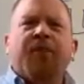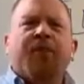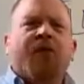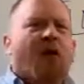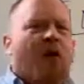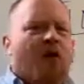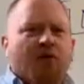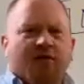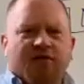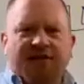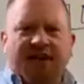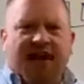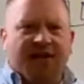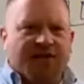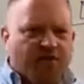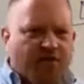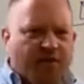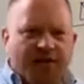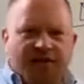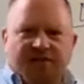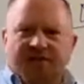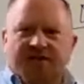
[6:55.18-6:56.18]
all those kinds of
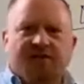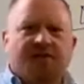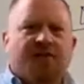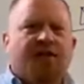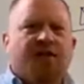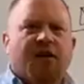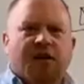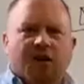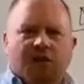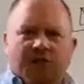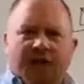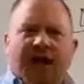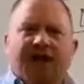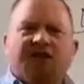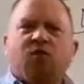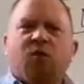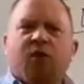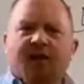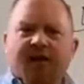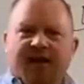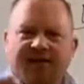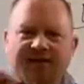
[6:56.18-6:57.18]
things. You know, that's
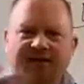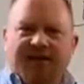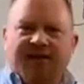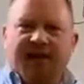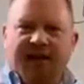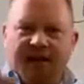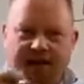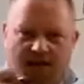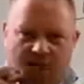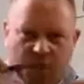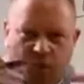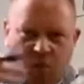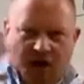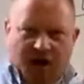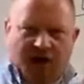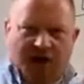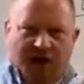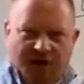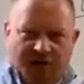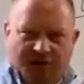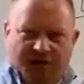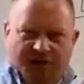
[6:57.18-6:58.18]
where they
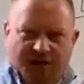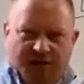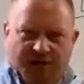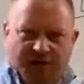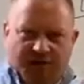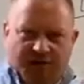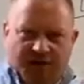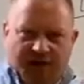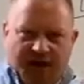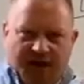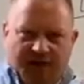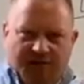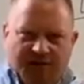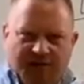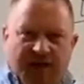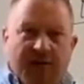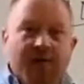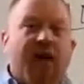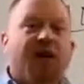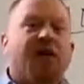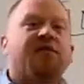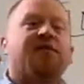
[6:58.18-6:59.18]
warehouse your names and
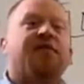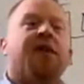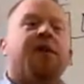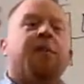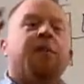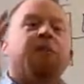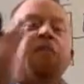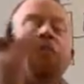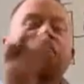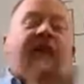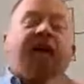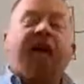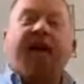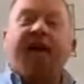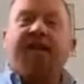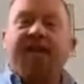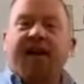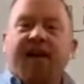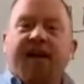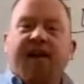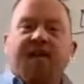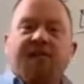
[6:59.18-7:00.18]
emails and
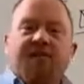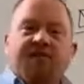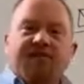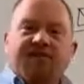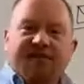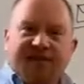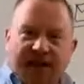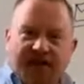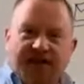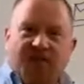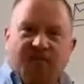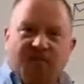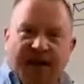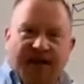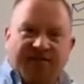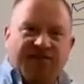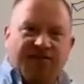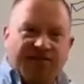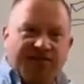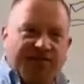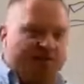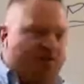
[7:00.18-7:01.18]
then send the
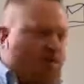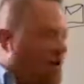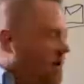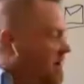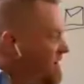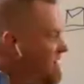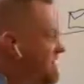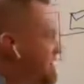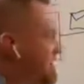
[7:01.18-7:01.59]
messages on a